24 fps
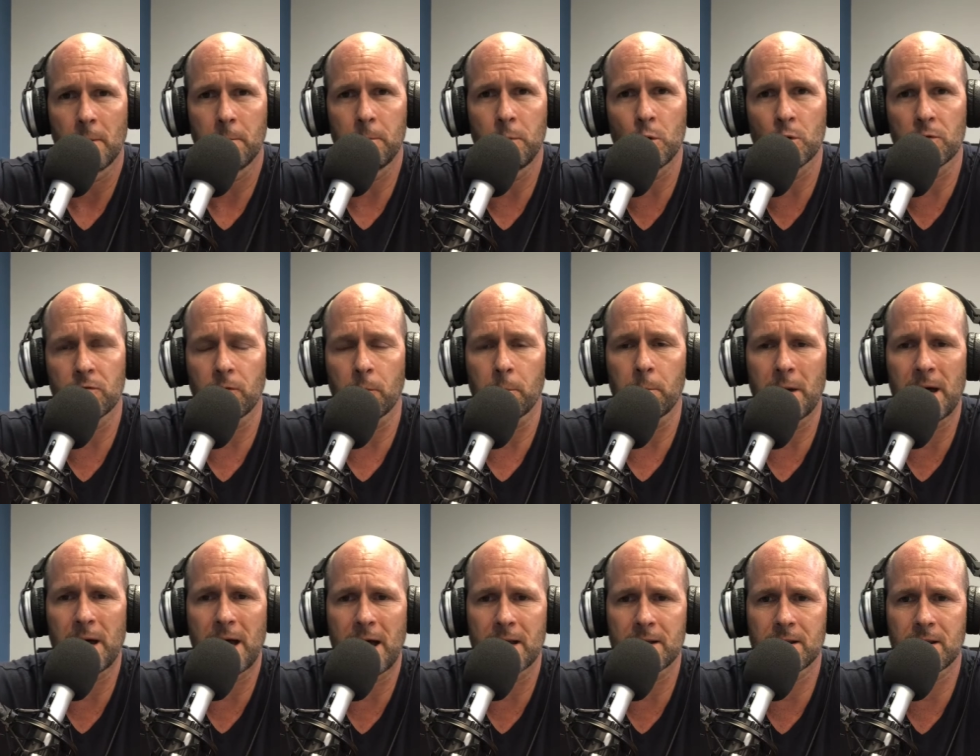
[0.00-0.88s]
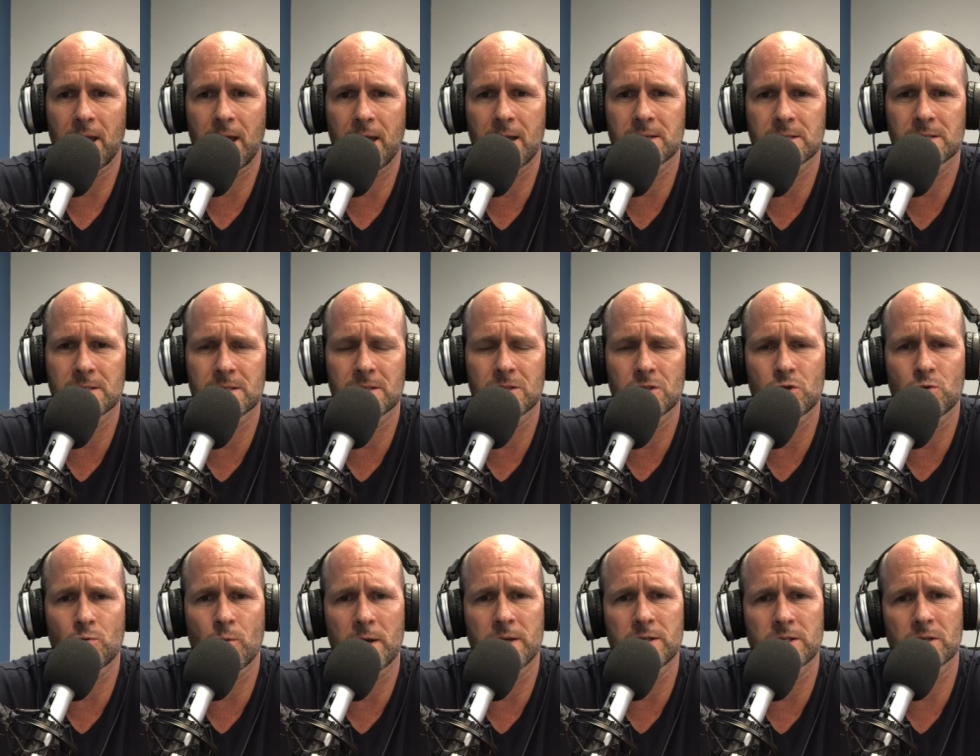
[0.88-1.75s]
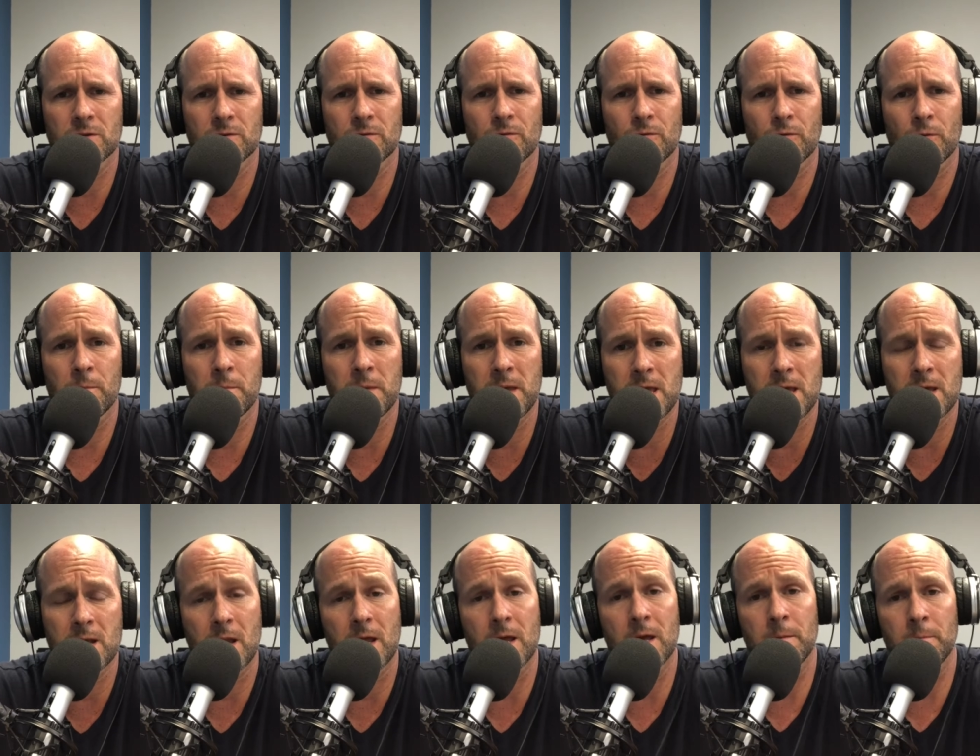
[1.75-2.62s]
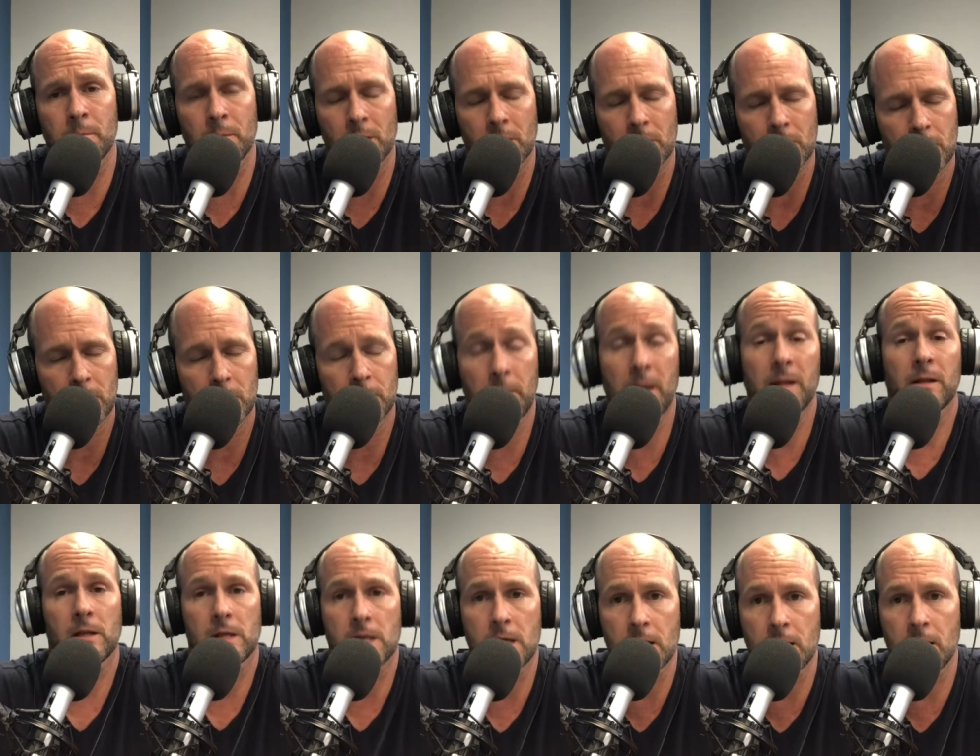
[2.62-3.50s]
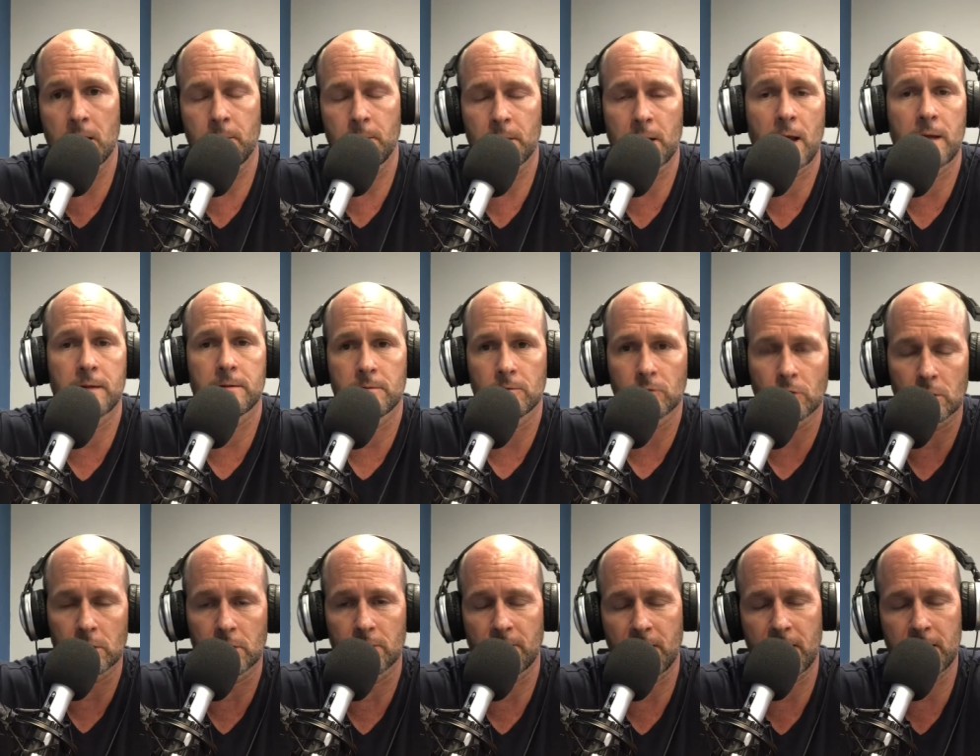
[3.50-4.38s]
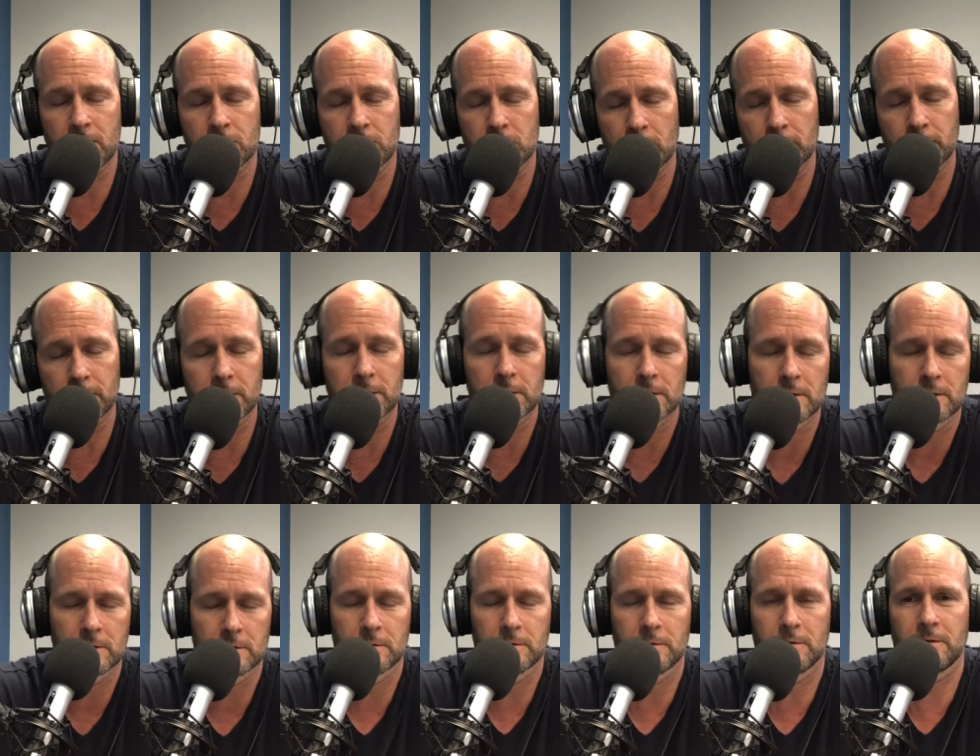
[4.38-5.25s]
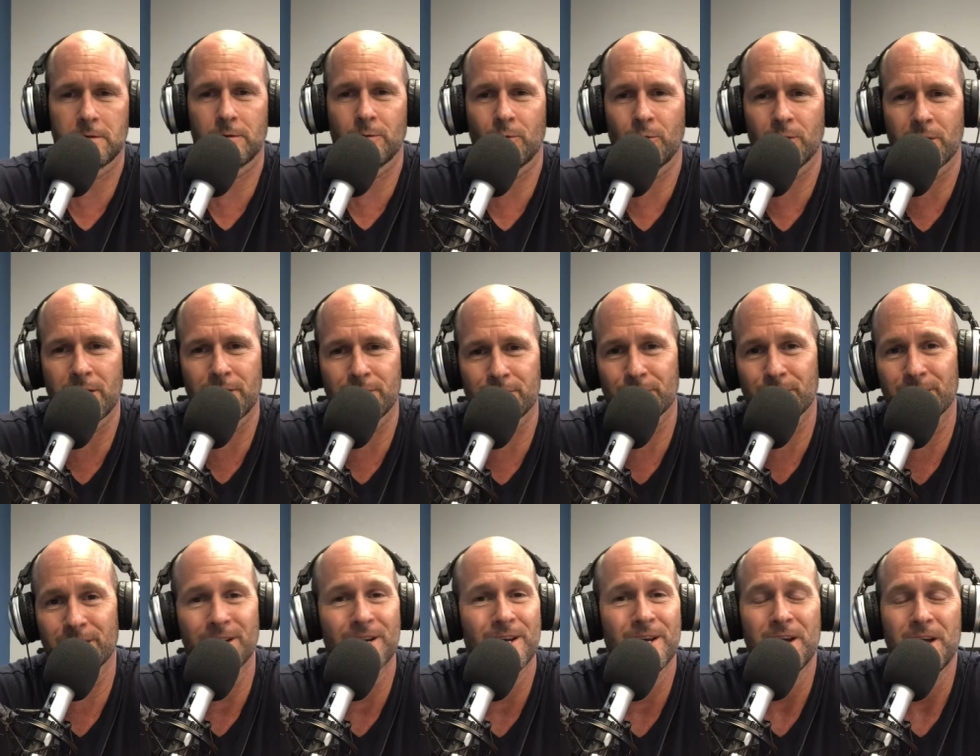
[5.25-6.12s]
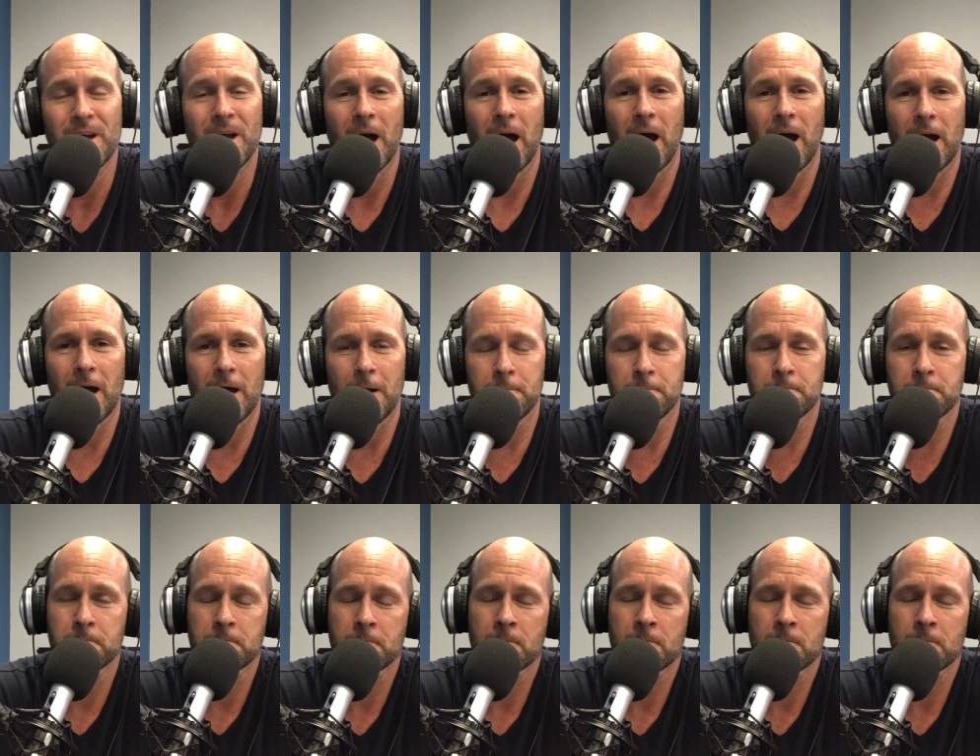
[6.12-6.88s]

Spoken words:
Beautiful podcast situation for me and him, mainly him, and I took advantage of it. Whatever. Yeah,